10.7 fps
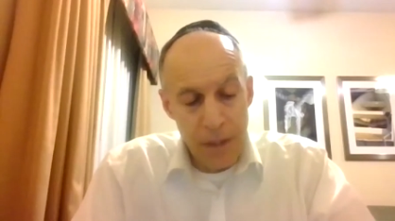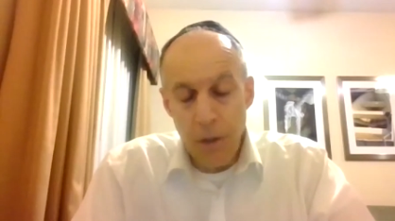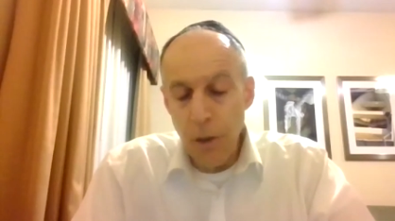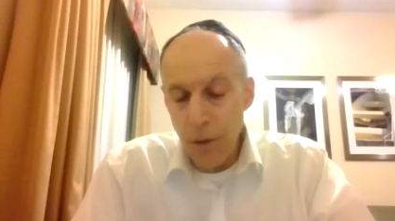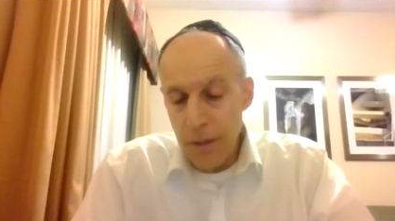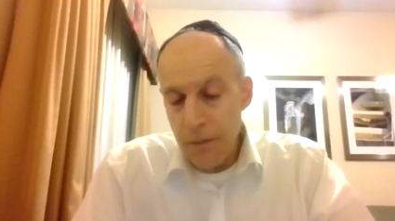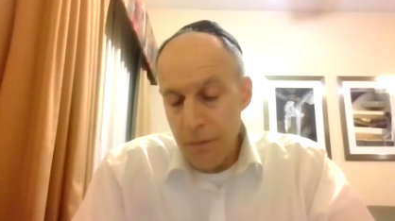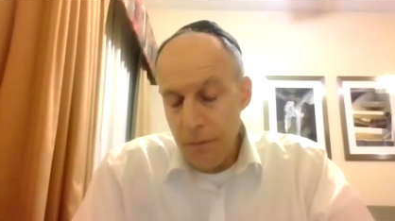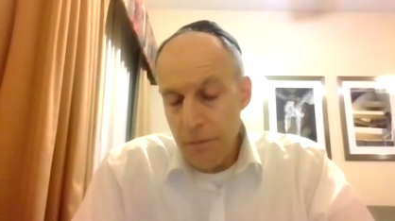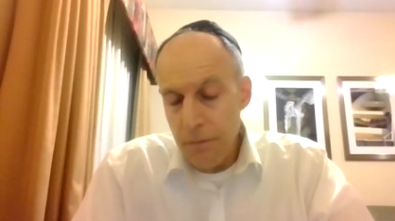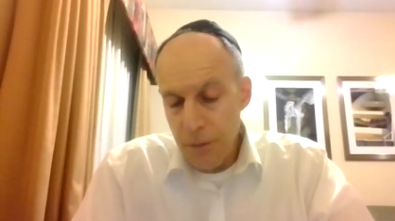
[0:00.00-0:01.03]
the current
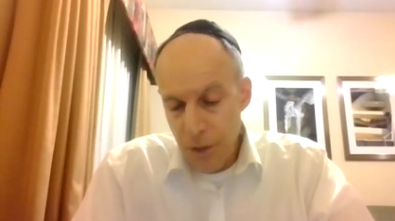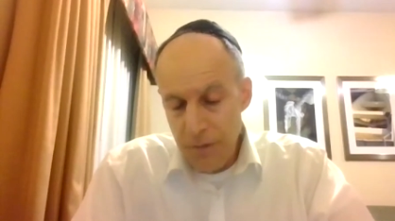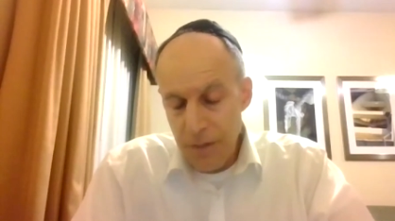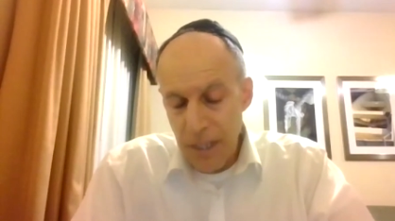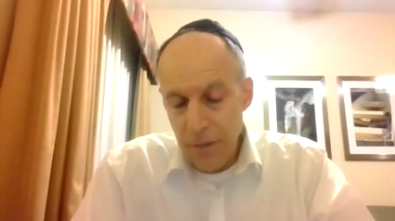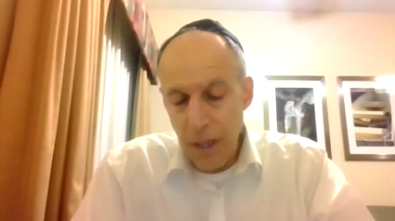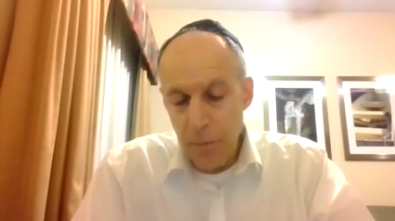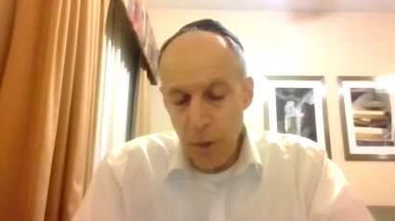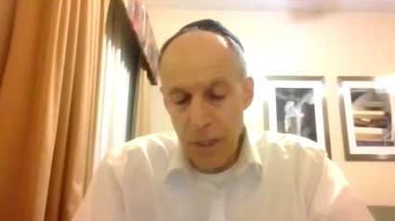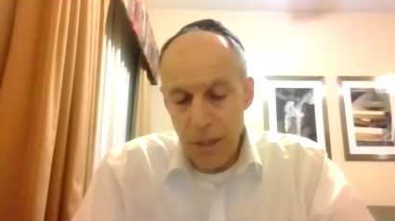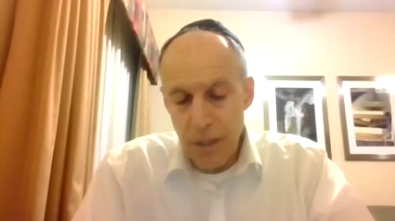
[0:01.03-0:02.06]
Chief of Naval
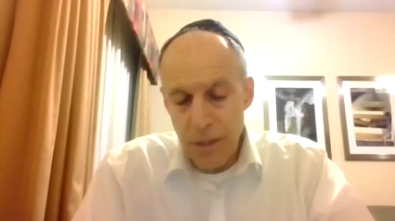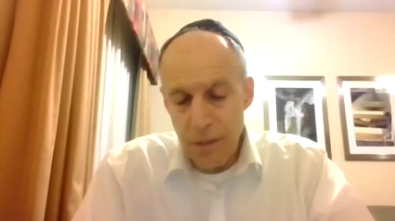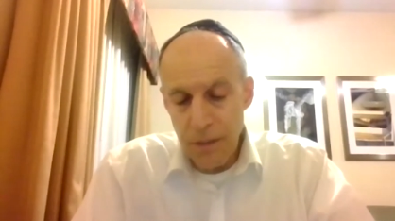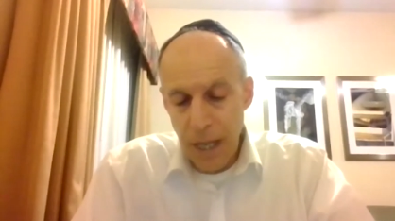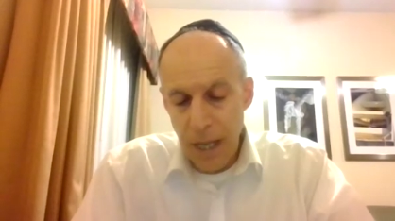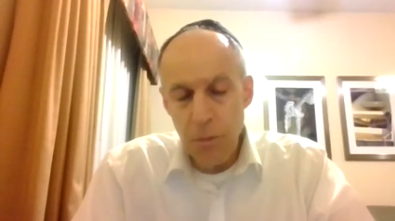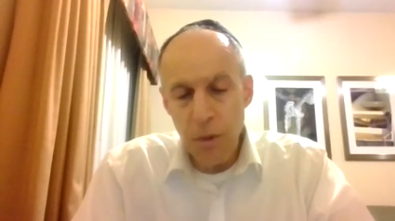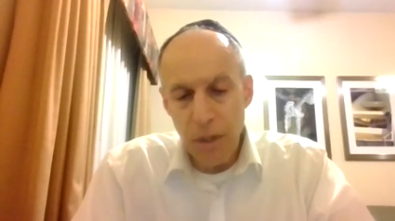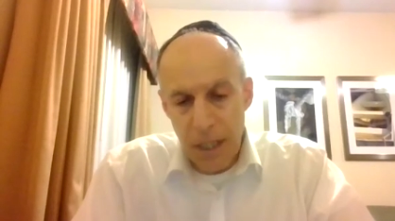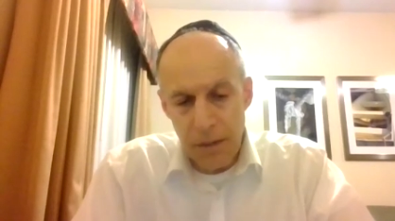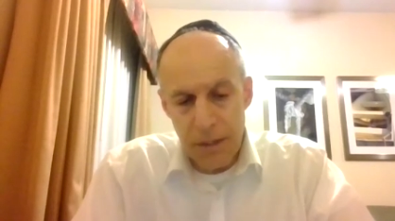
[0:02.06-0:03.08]
Operations,
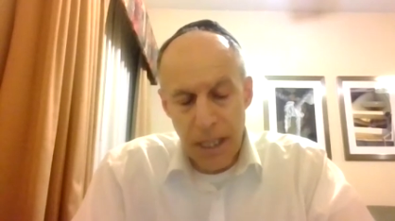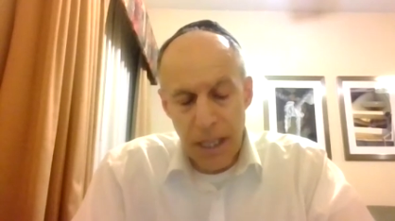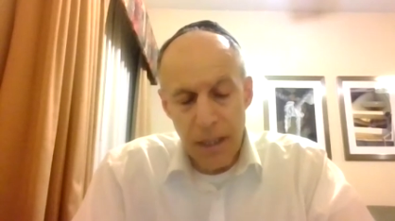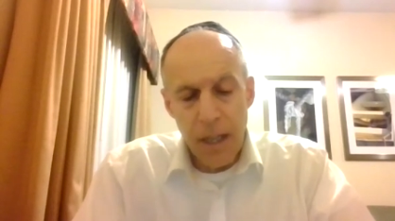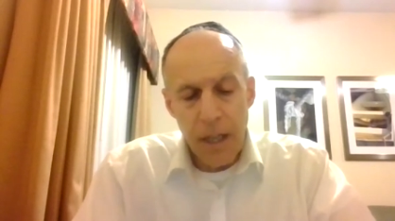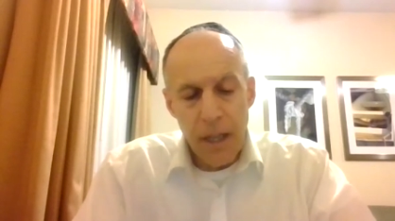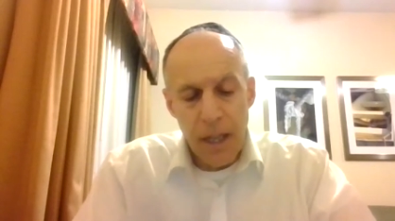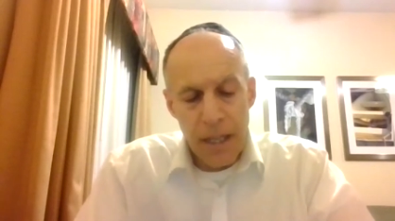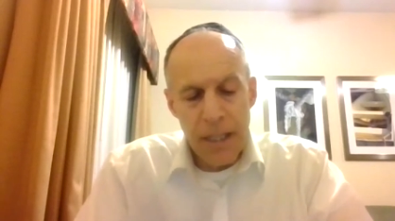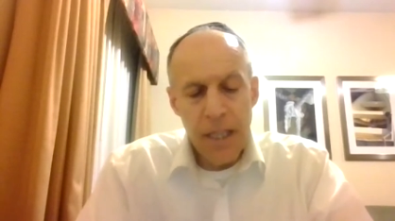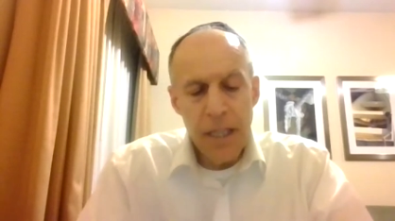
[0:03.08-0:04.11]
Admiral Gilday,
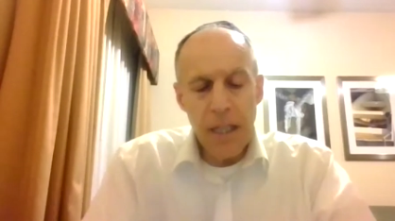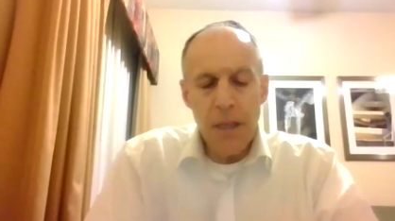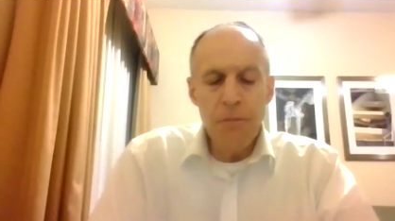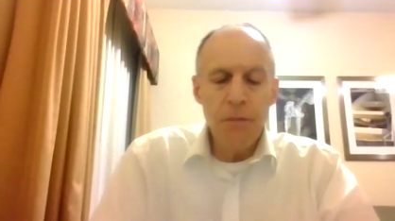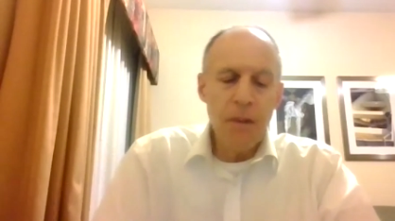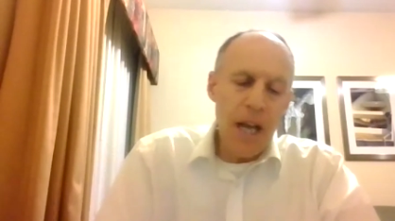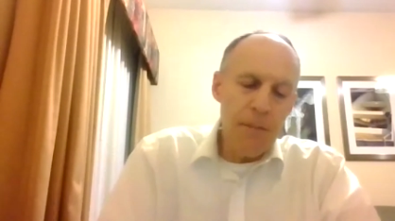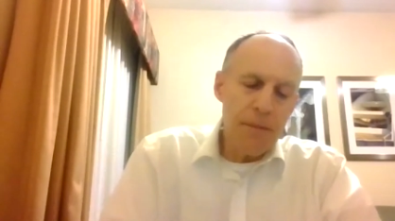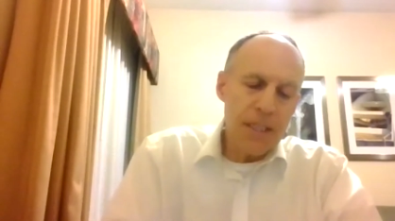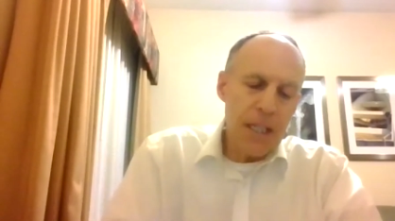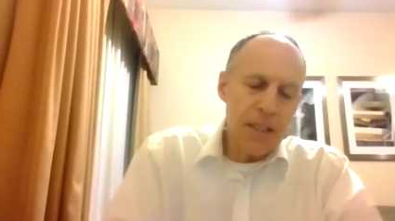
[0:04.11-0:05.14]
and he em-
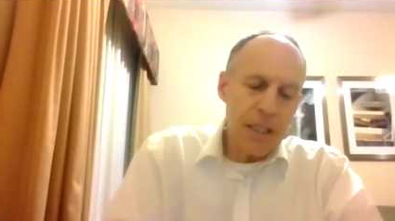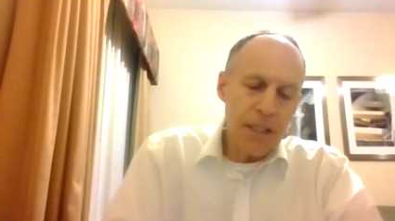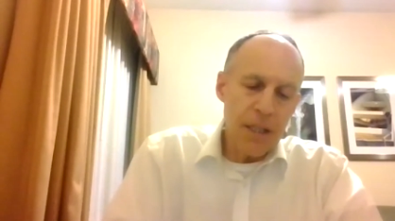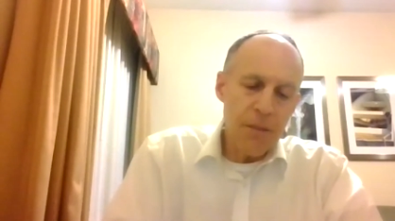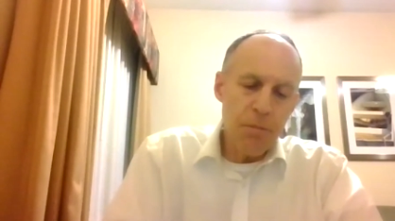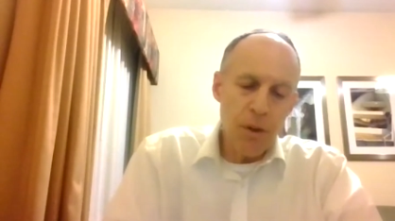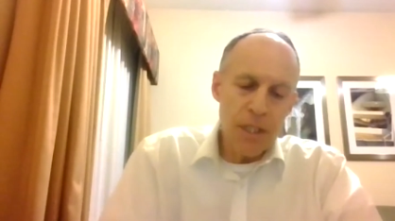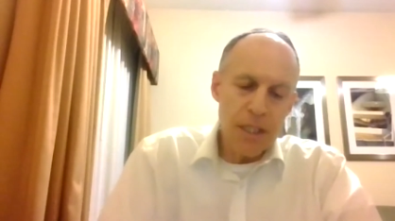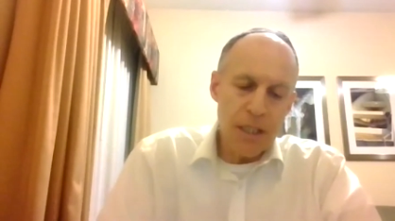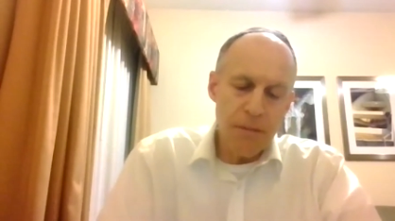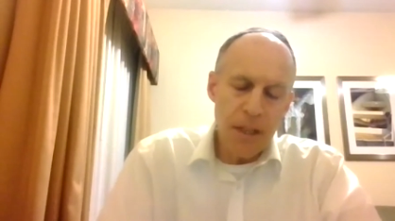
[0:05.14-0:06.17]
emphasizes the
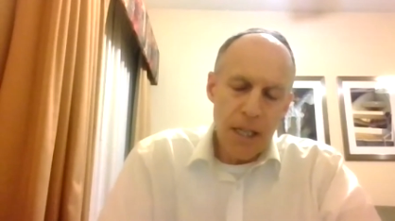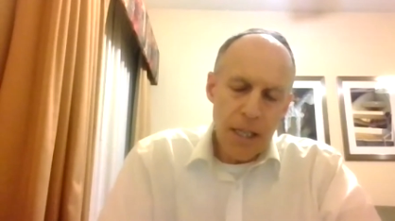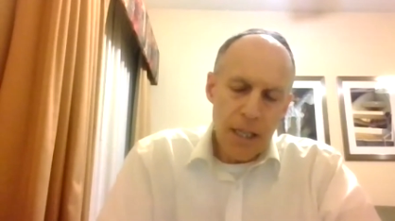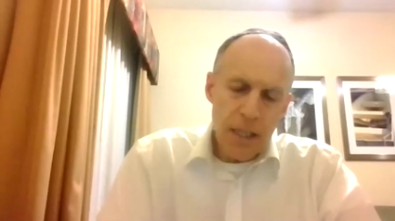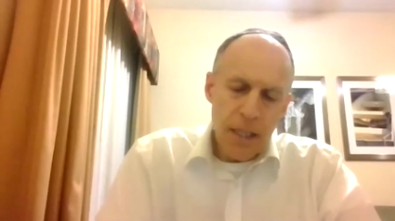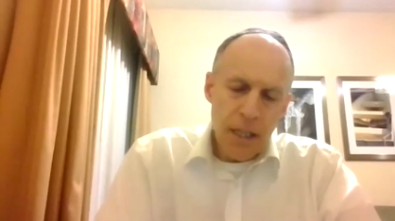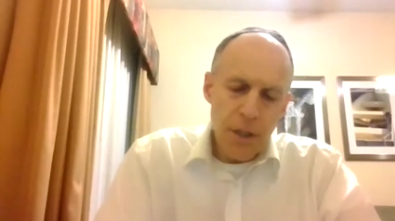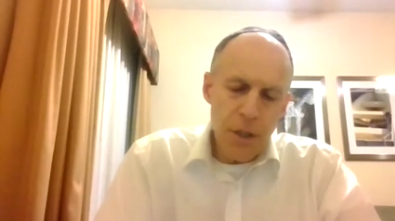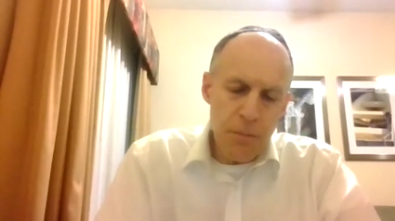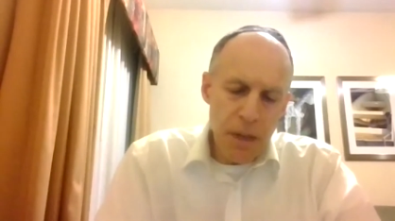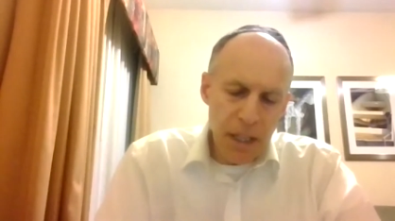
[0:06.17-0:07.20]
importance of
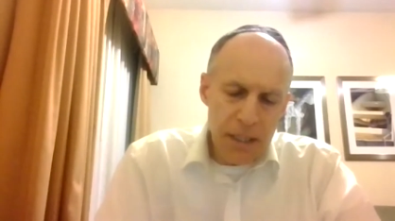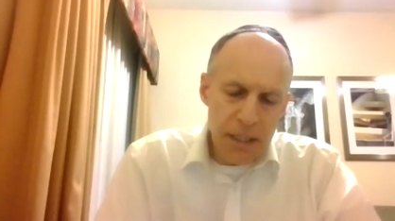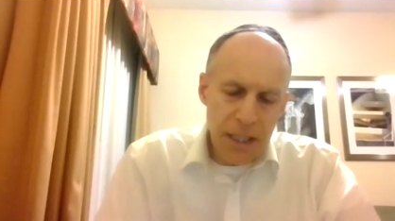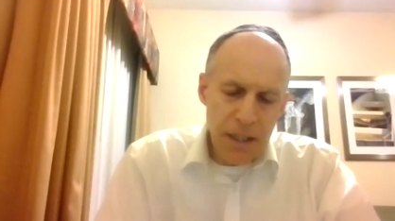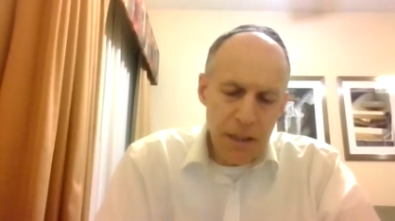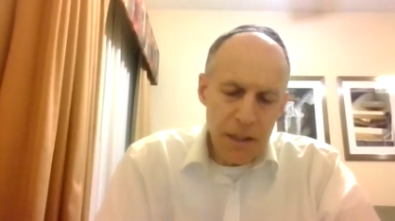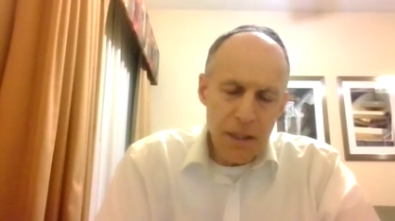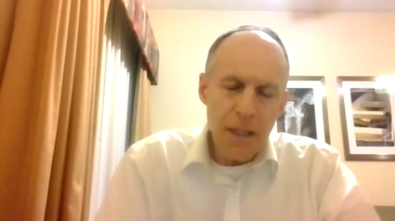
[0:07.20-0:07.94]
humility,